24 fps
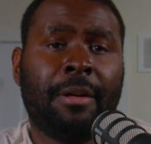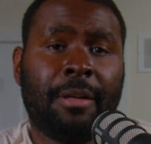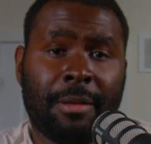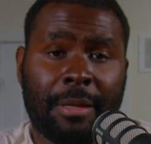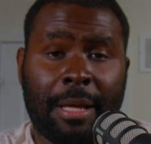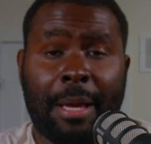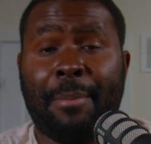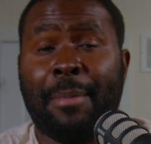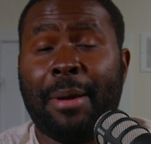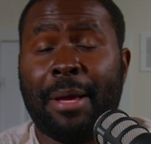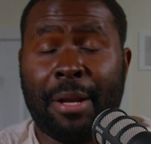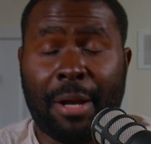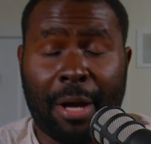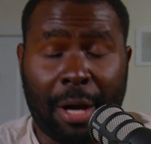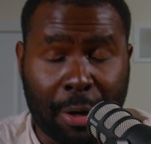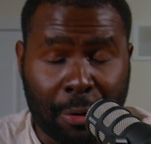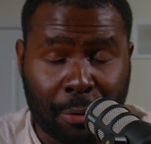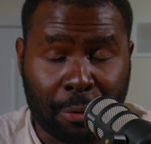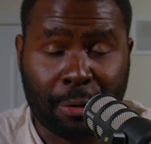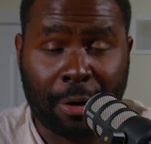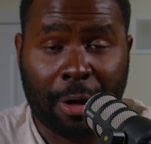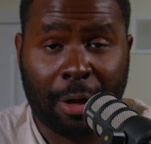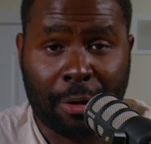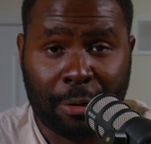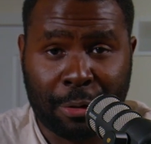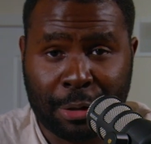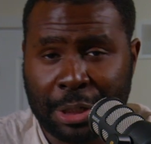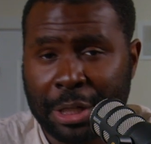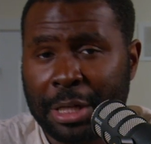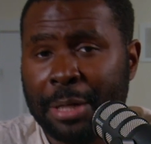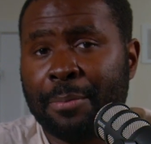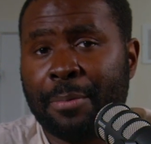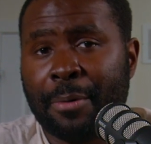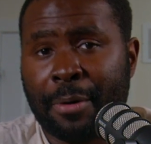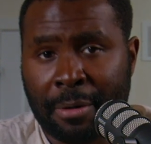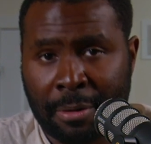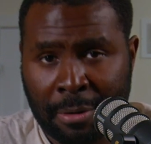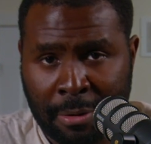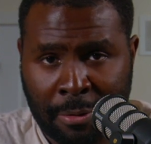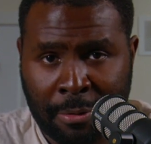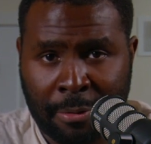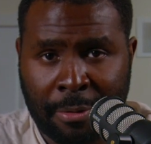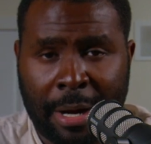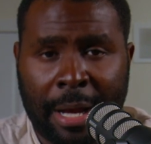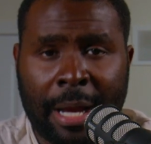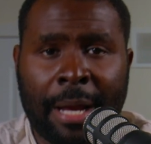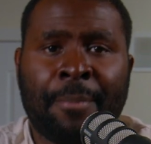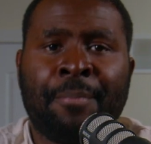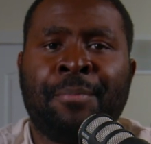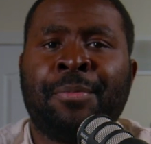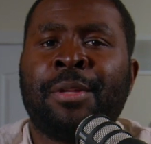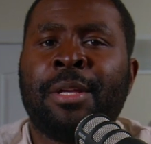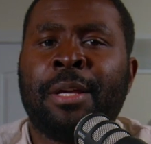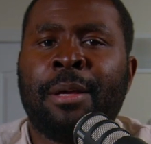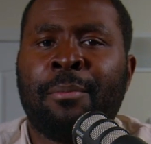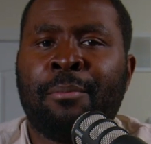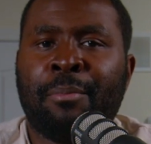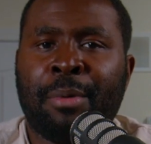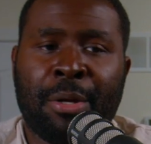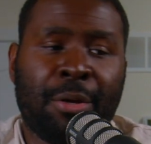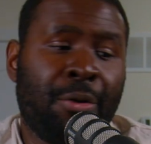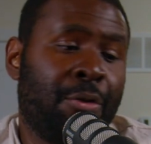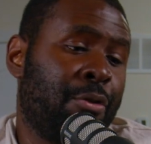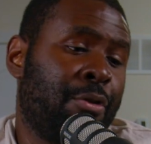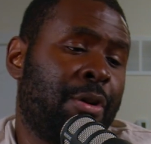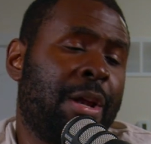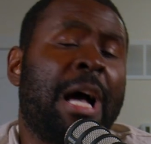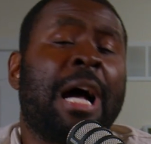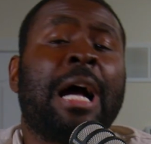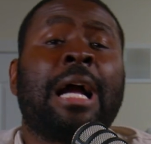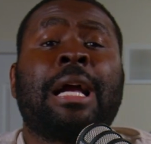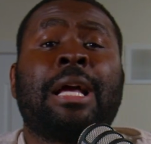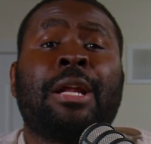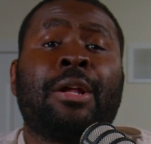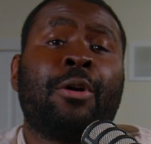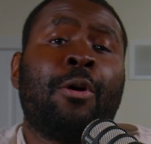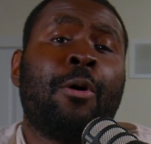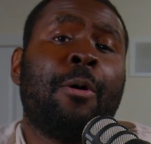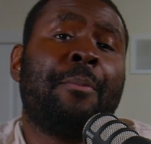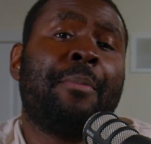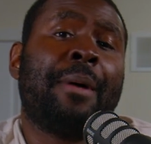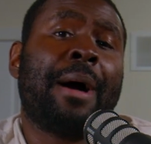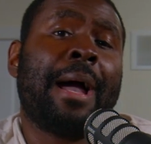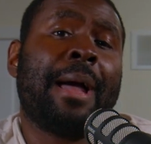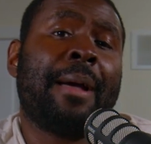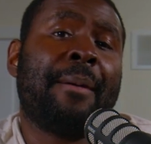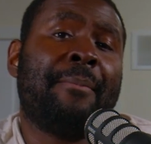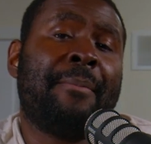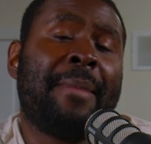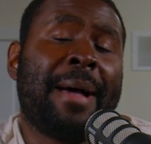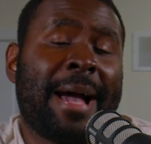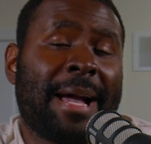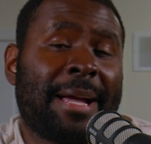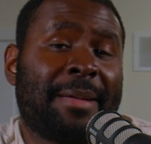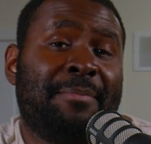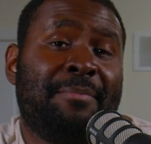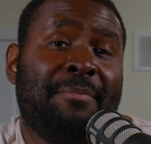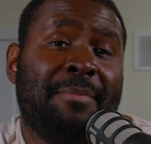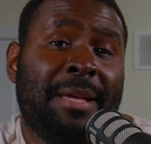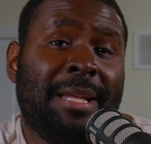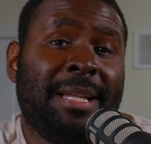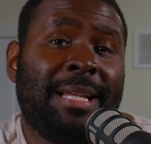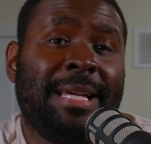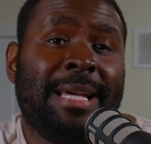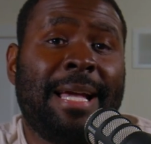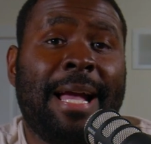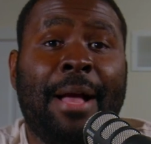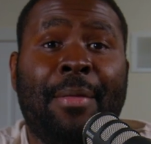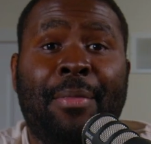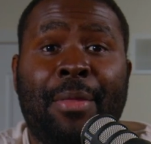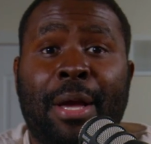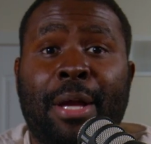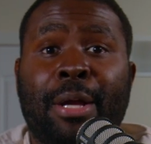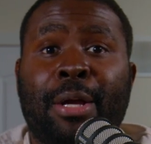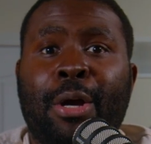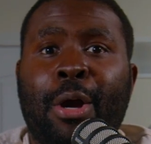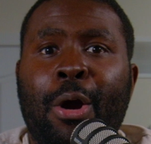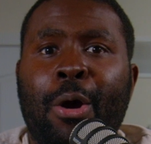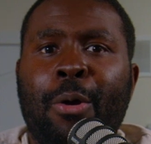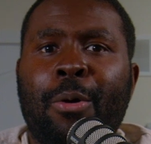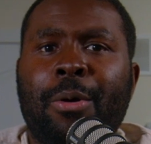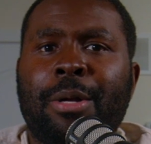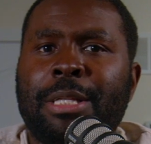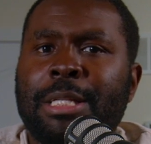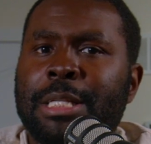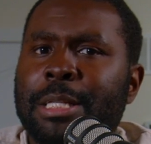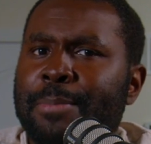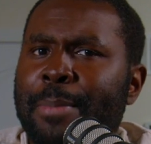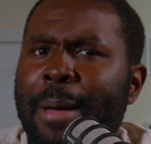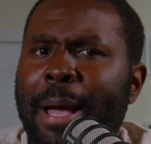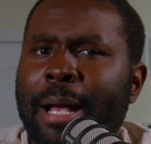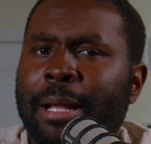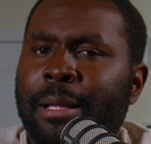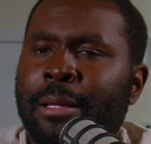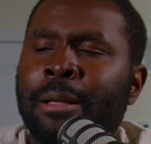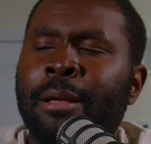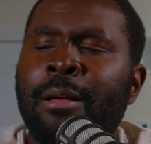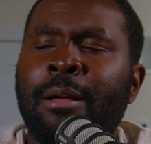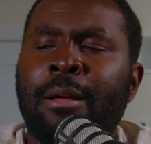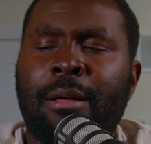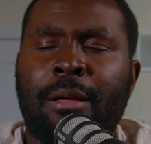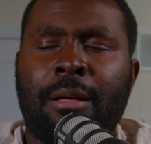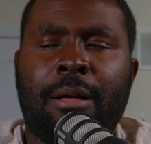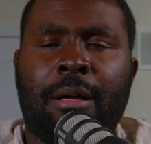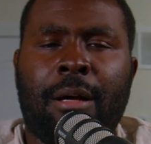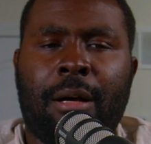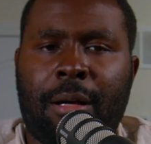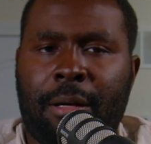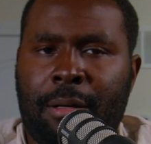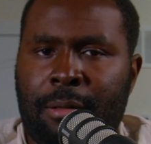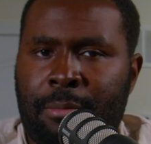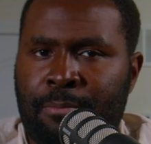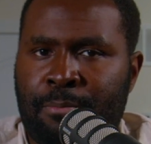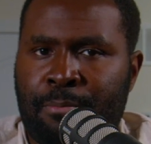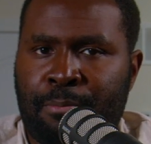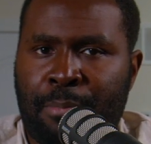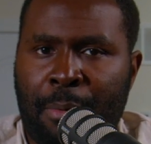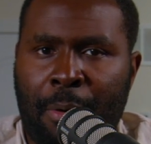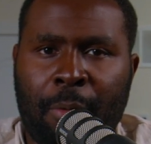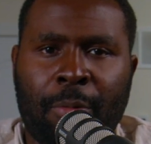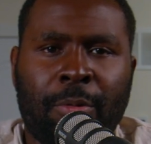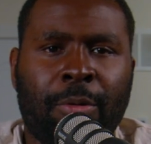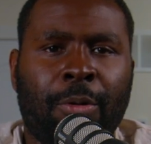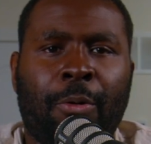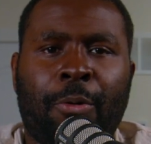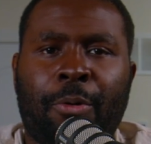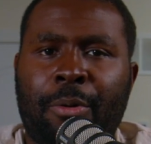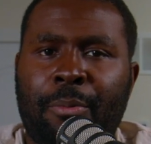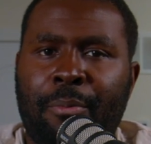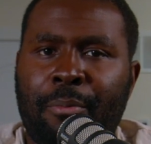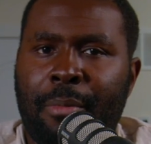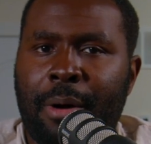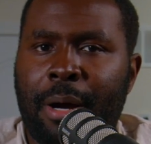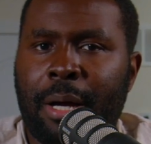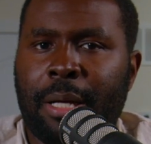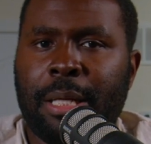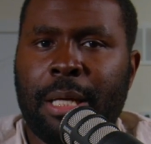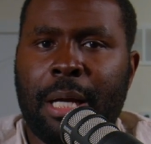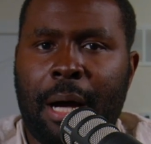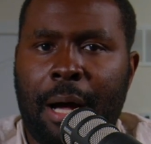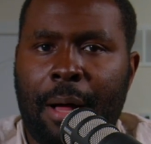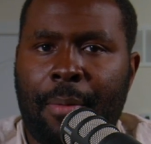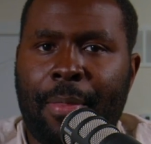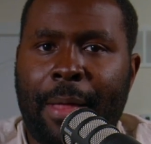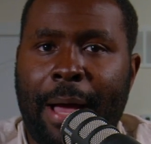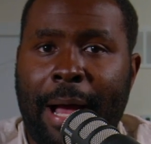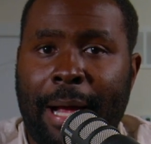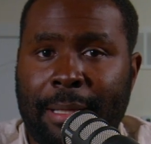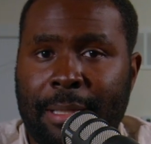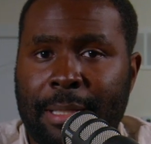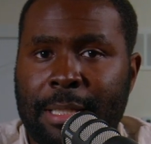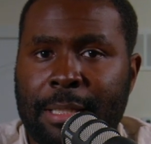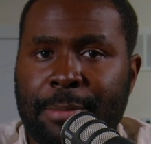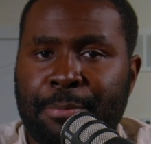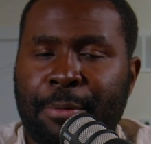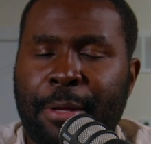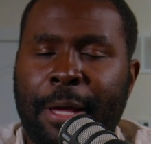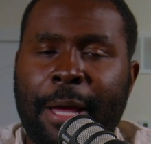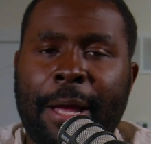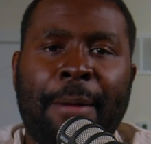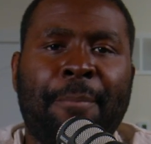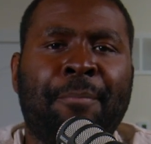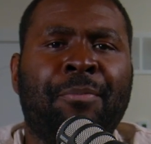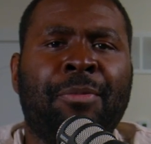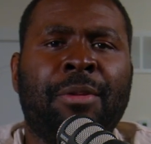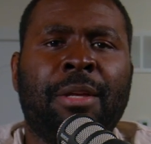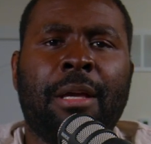They made it $100 cheaper. Great. But you're not going to go and buy a Mac Mini and then go and spend a boatload of money on that display.